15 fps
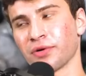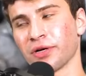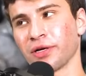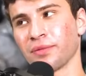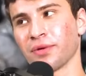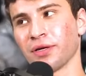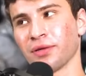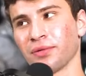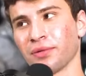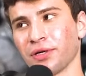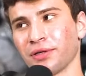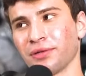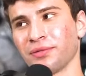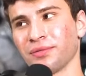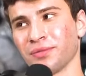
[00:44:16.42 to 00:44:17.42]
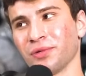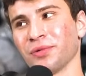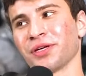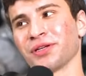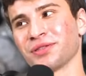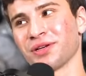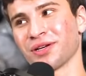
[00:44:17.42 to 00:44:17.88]
a prank, by the way, but
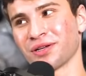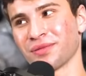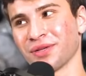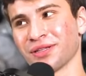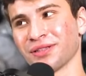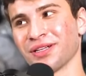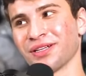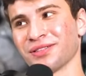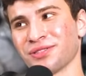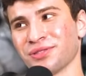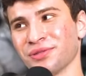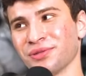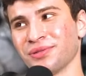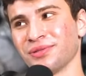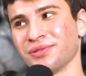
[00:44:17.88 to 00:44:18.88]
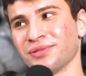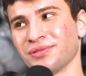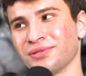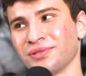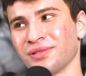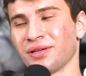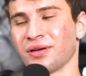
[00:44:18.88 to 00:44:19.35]
we can talk about that. What soon. do you mean?
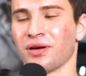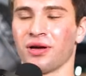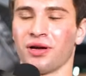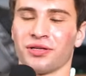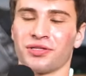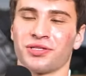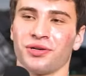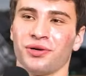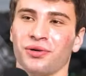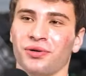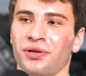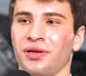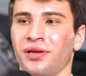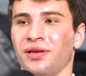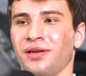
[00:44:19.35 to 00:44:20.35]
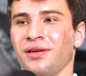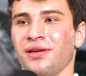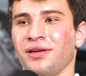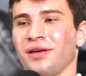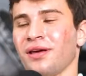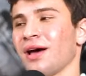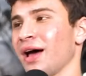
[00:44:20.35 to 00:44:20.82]
Uh, so
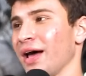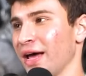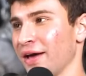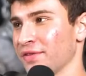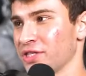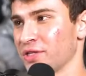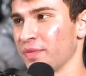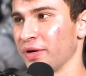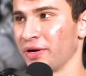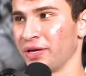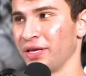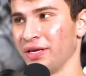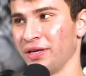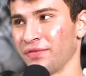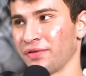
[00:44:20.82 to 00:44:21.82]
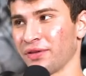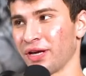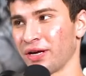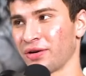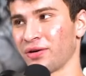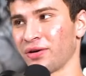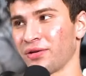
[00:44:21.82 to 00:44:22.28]
I have a spare key for
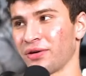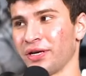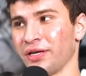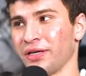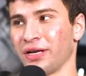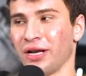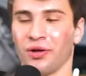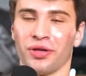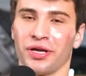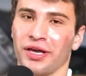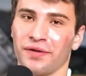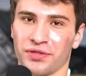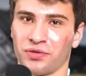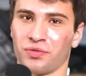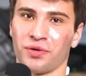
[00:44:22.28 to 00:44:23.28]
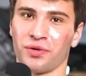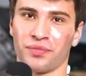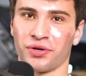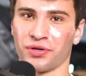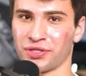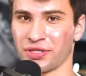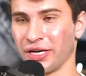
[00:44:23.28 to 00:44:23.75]
that car, right? And I only gave it to one
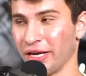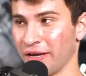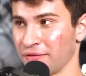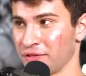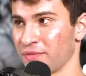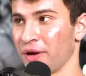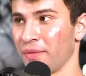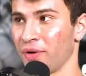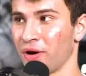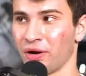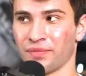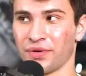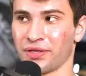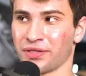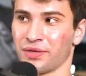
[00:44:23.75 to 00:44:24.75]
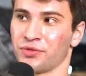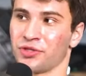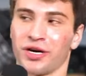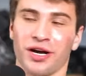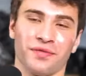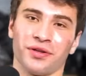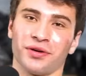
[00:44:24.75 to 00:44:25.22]
person. I gave it to my mom because I'm
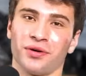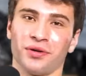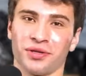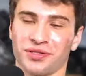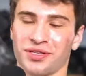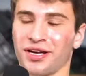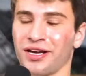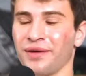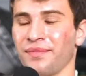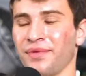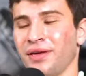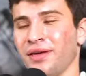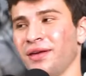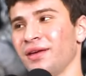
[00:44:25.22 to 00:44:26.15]
traveling all the time.